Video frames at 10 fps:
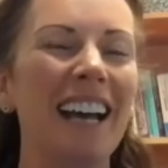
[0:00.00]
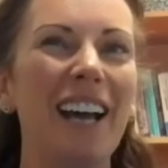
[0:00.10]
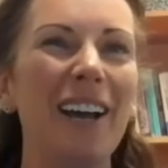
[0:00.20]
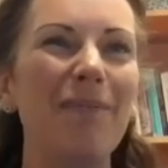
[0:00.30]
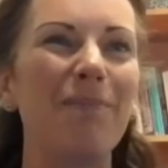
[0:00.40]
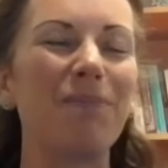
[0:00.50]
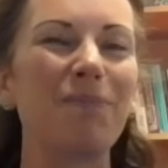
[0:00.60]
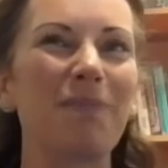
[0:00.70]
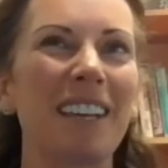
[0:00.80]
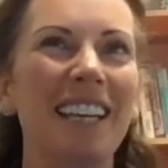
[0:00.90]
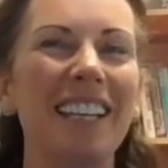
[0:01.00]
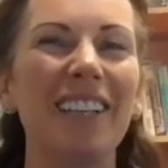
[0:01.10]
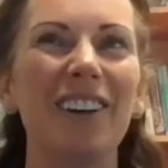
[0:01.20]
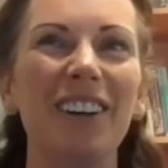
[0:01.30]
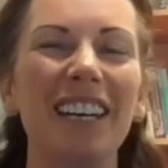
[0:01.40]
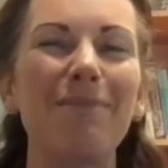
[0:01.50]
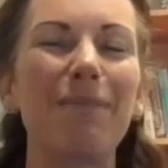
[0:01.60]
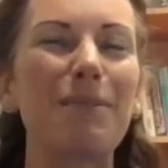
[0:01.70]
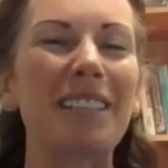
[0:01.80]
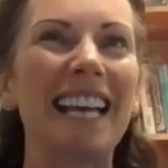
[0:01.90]
You know,
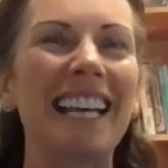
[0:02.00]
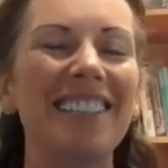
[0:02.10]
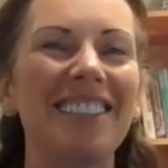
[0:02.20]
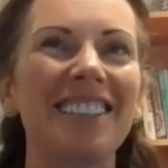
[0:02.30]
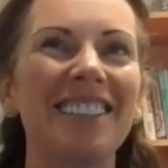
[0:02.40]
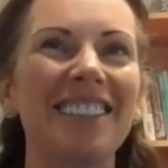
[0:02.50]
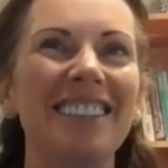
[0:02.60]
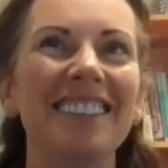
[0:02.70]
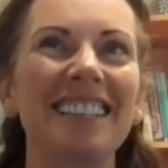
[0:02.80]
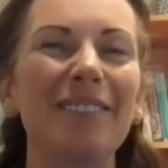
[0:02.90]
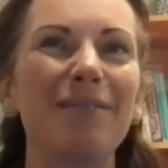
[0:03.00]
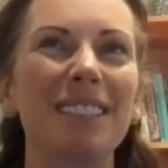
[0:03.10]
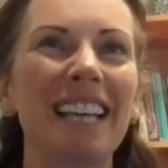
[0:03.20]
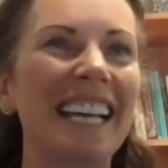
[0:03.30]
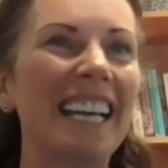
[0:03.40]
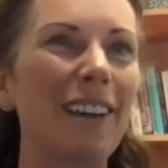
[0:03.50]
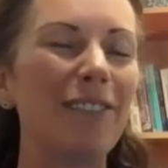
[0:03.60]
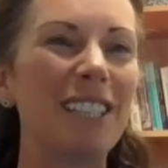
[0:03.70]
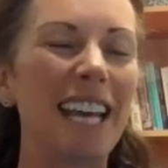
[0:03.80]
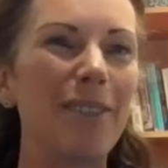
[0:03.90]
implementation seems like an
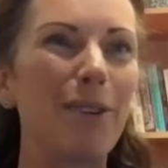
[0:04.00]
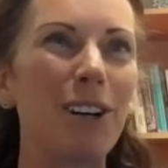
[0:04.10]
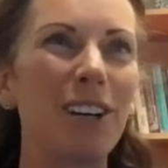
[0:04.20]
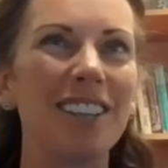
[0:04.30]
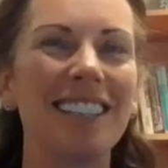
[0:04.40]
everyday word,